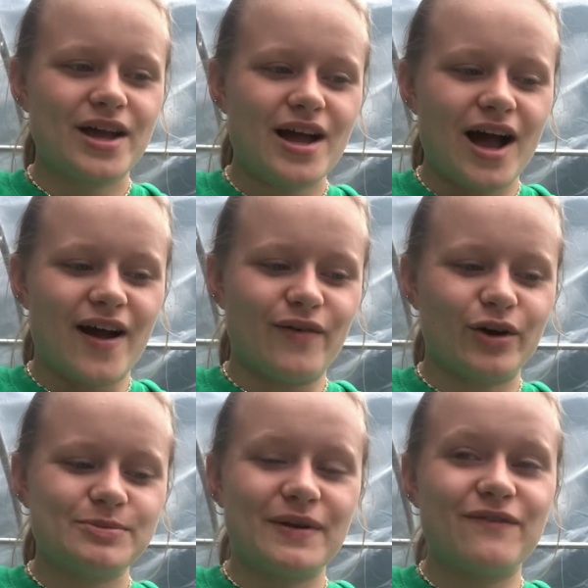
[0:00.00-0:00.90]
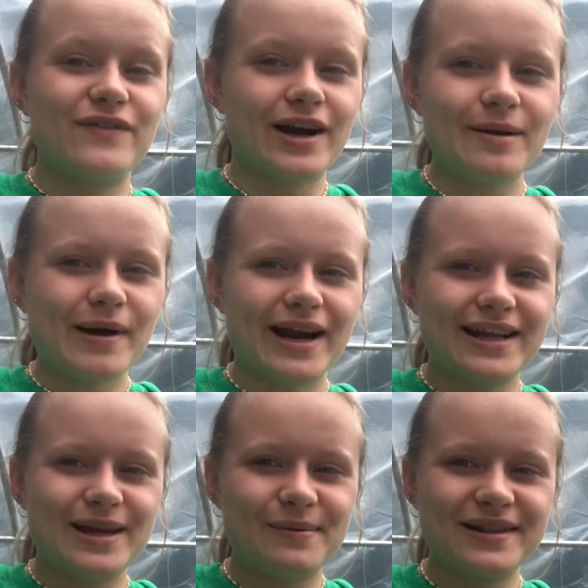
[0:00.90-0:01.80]
I've always been very bad at
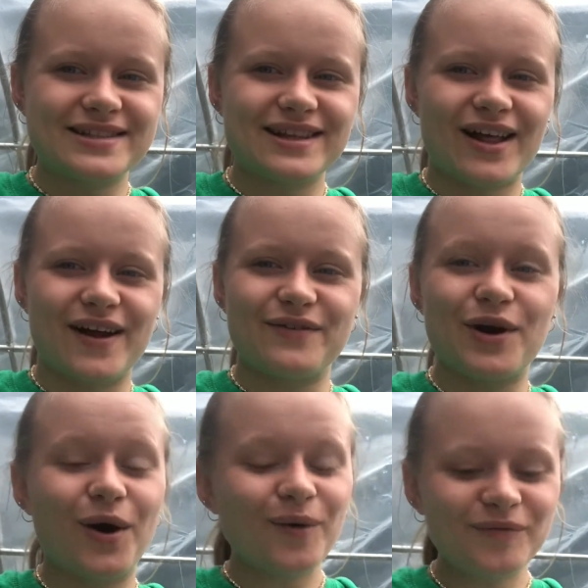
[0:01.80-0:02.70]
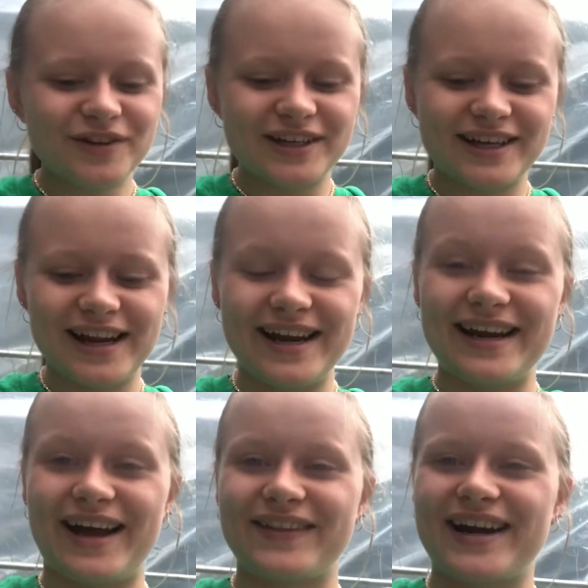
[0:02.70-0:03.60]
keeping these alive, and hopefully
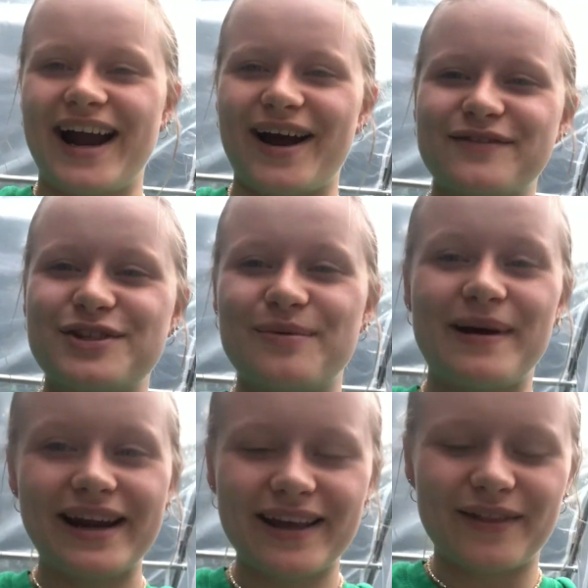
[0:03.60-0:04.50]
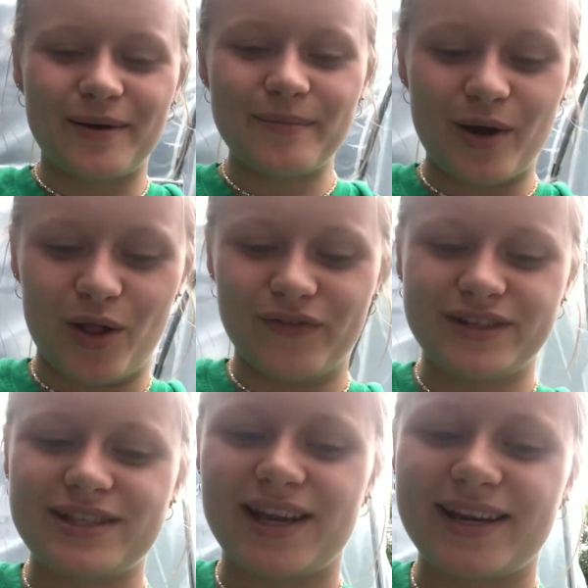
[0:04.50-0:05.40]
now that I have so many of them, all of a
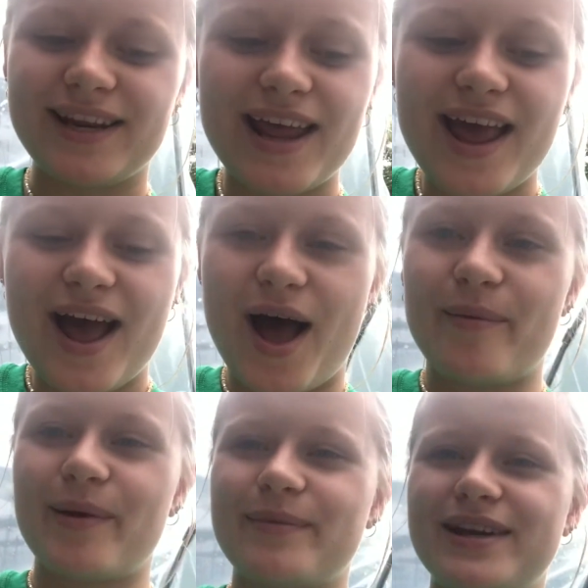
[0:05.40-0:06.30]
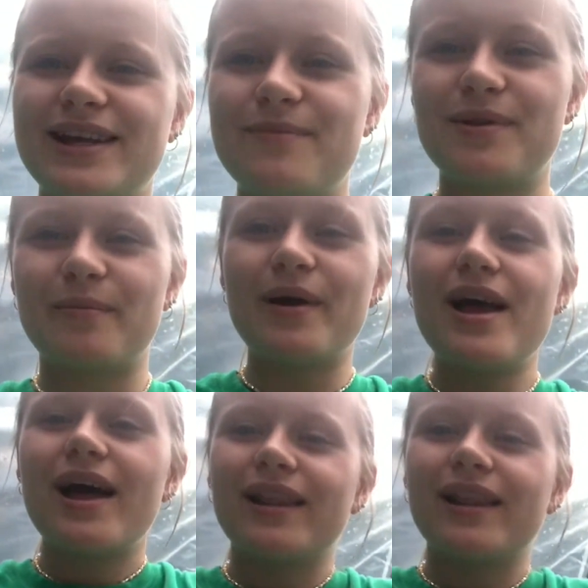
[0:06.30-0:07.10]
sudden, I'm going to keep them a